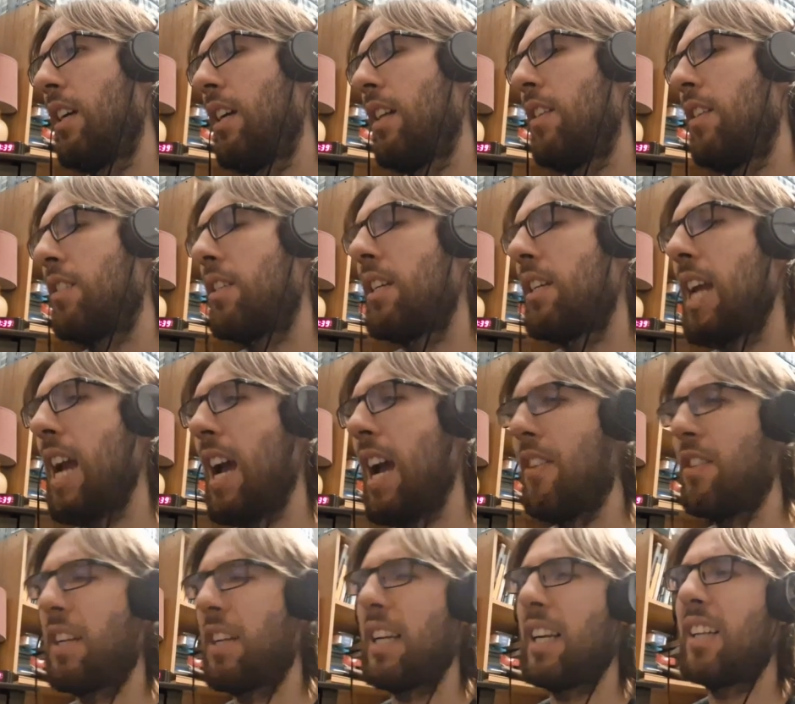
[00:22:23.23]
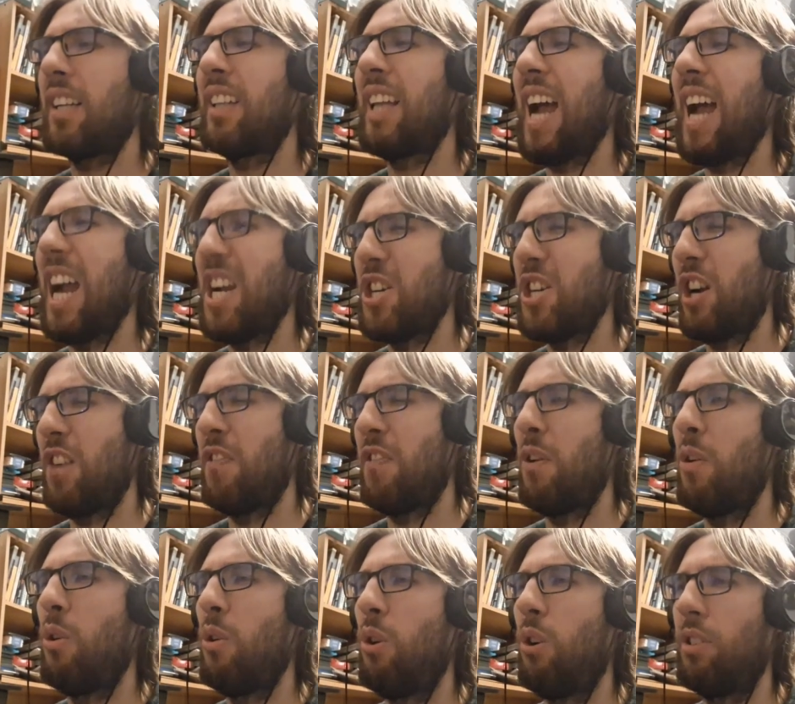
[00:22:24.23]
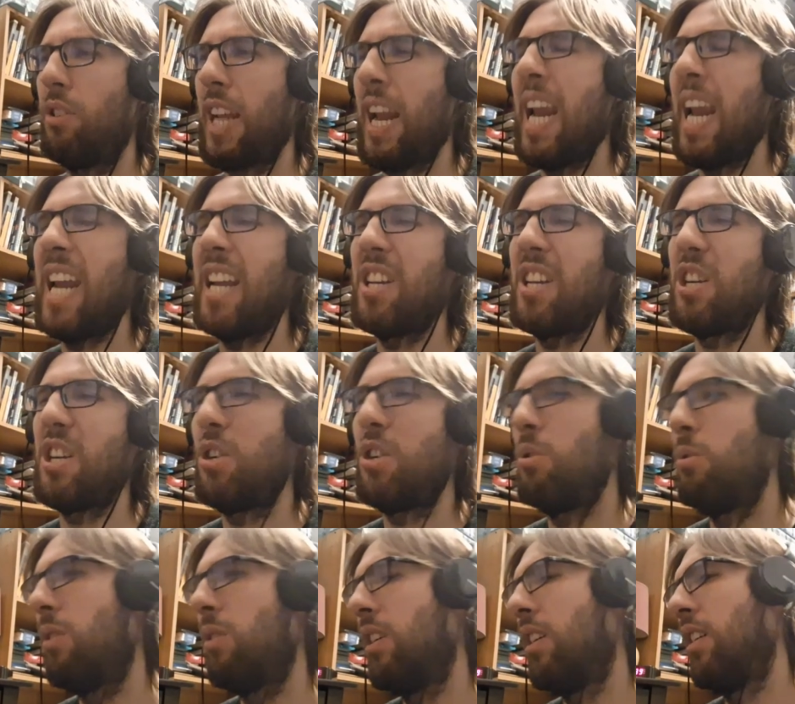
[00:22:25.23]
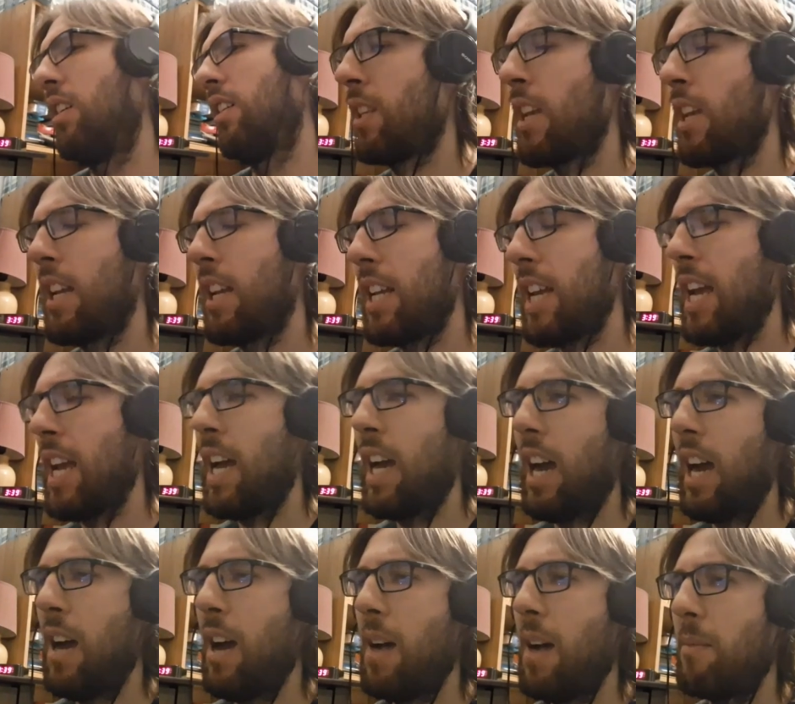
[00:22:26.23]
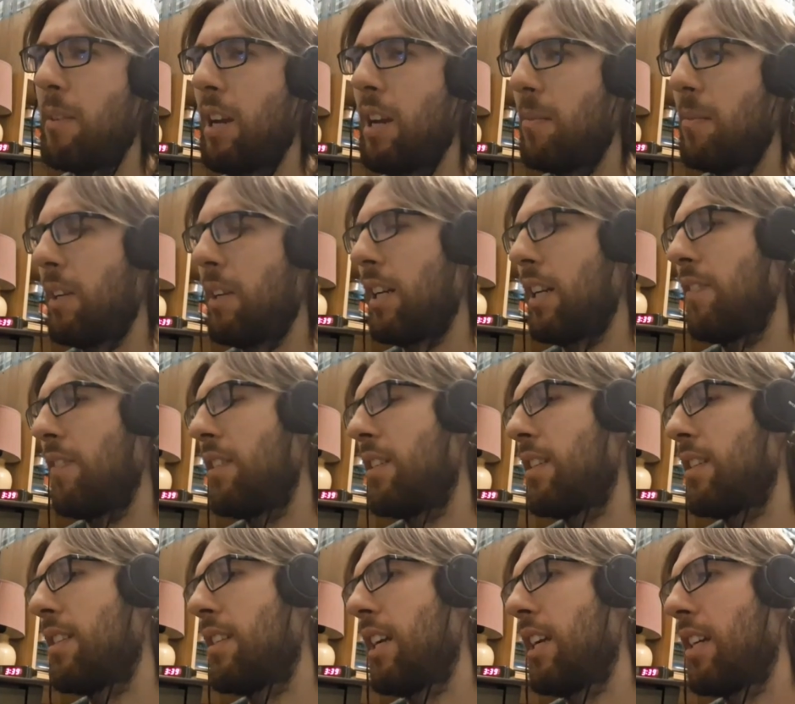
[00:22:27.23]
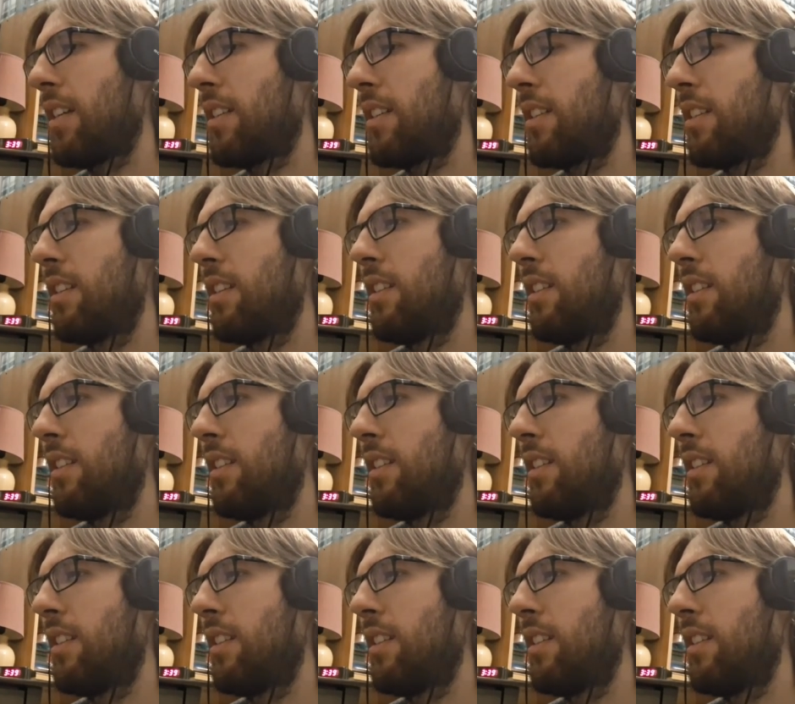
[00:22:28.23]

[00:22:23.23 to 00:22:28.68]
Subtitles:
There's like a clash of old and new. Yeah, I'm gonna give this a 6,